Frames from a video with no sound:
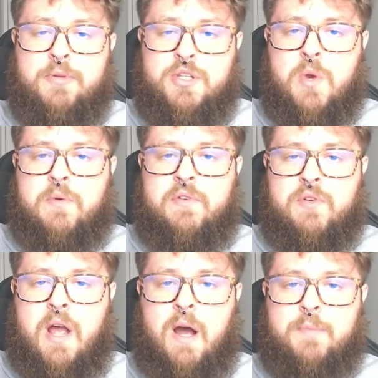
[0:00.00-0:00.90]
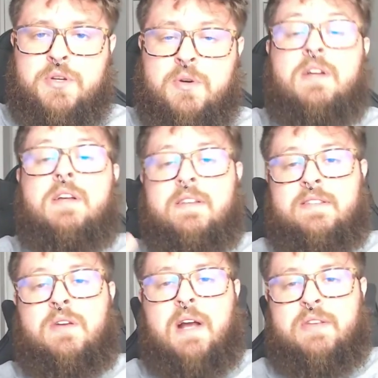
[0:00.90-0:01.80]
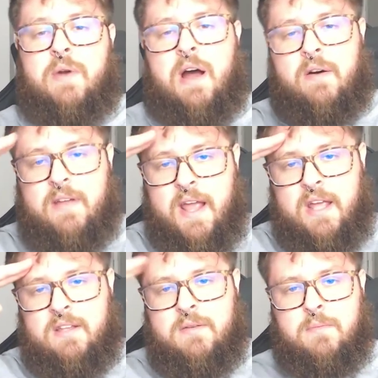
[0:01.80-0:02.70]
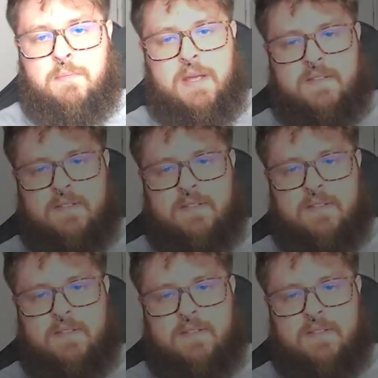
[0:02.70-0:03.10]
review helped you. See you guys around and peace.